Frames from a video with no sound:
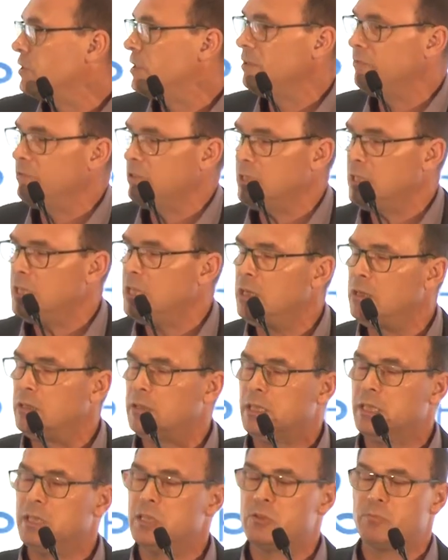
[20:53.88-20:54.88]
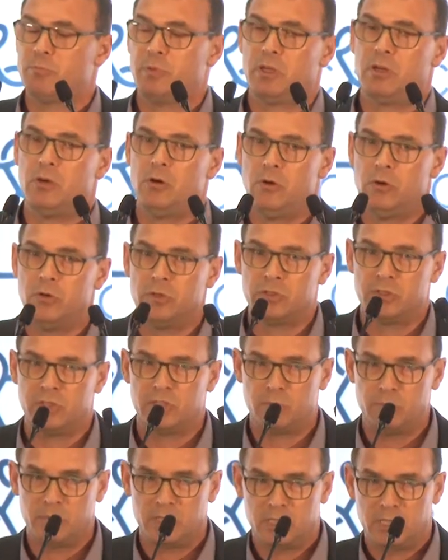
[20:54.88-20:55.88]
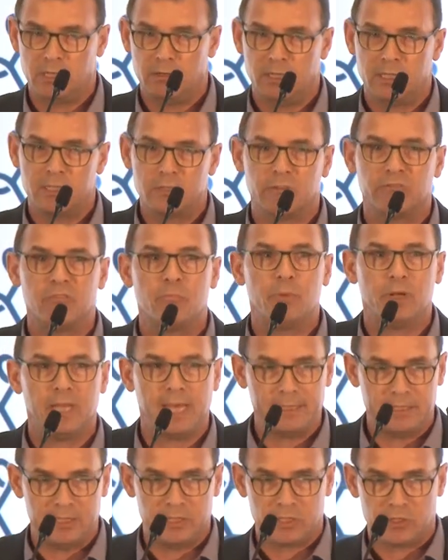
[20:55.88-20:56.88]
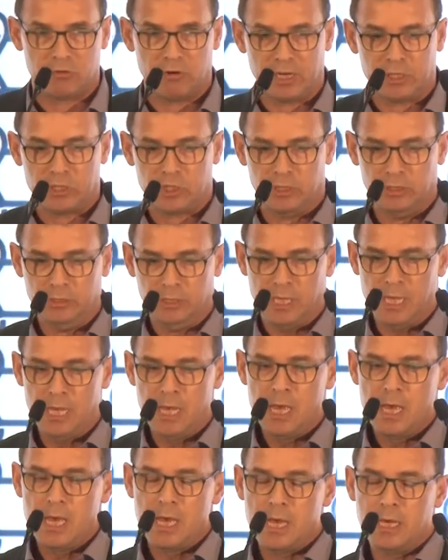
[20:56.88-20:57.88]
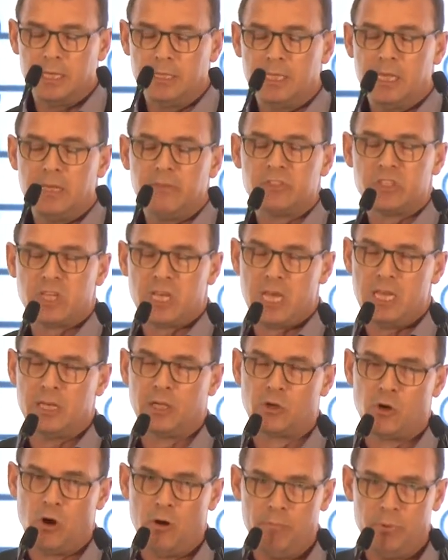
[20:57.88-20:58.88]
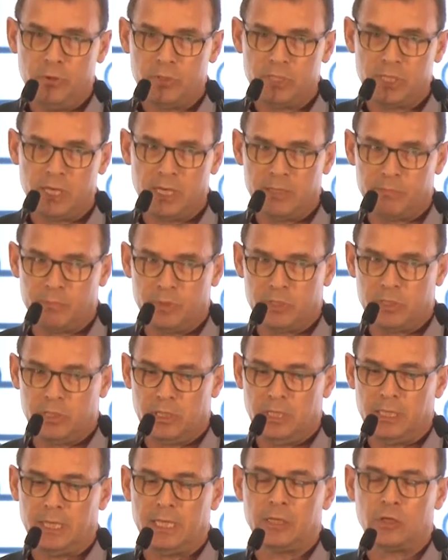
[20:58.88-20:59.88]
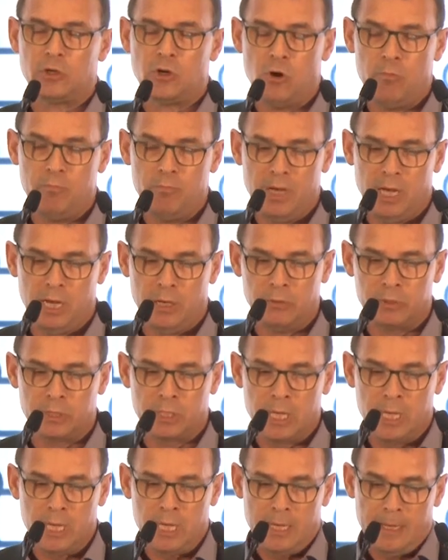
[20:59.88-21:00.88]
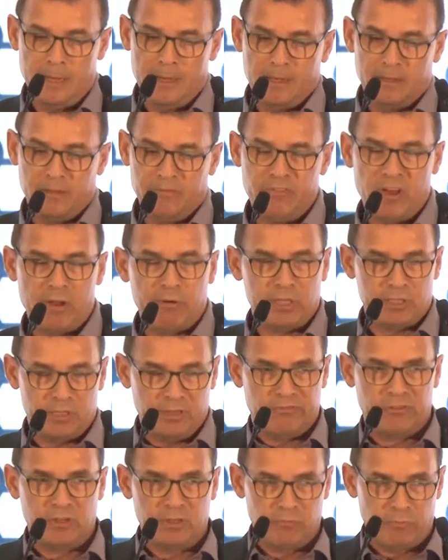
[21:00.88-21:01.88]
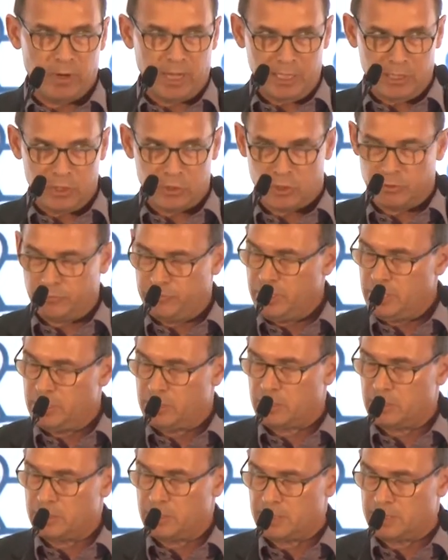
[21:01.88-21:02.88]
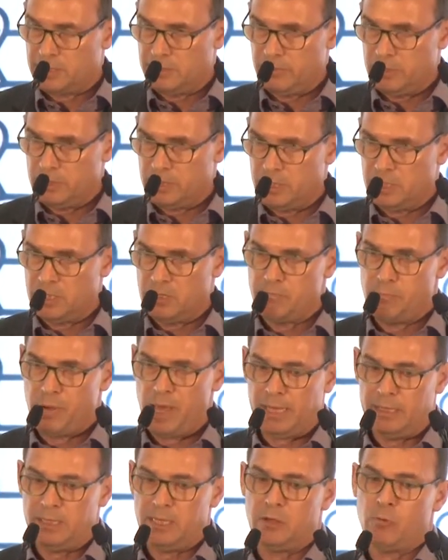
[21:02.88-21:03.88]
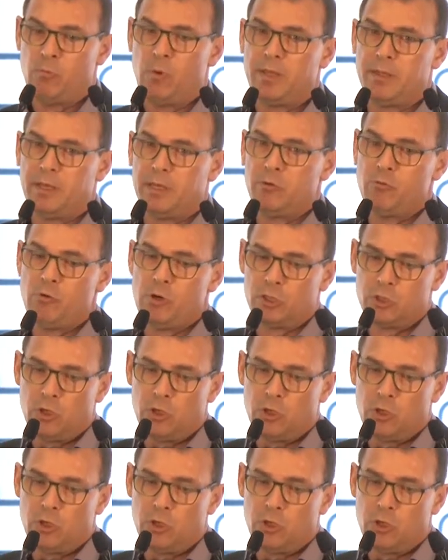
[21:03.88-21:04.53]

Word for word: given here is because this material is of a platy structure and gives in a composite material, in a compound, very different values of heat conductivity, depending whether you are